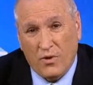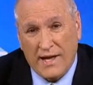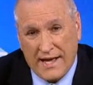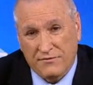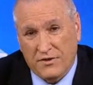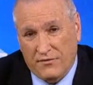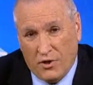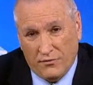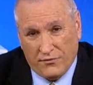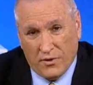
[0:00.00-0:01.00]
will have to
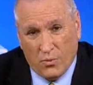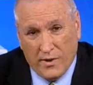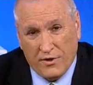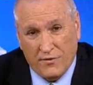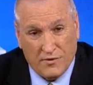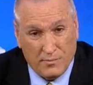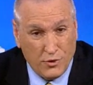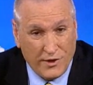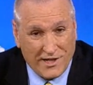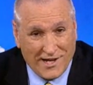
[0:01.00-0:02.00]
vote for the winner of the
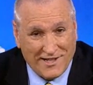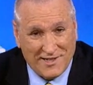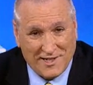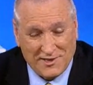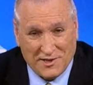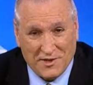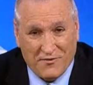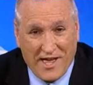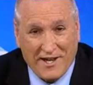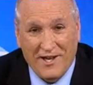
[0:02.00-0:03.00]
beauty contest in
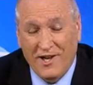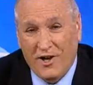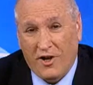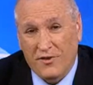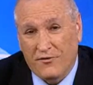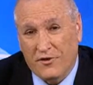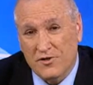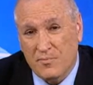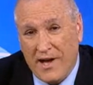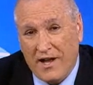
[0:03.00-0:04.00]
Nevada on the
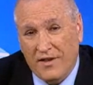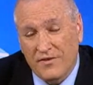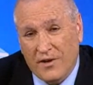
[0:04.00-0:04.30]
first ballot.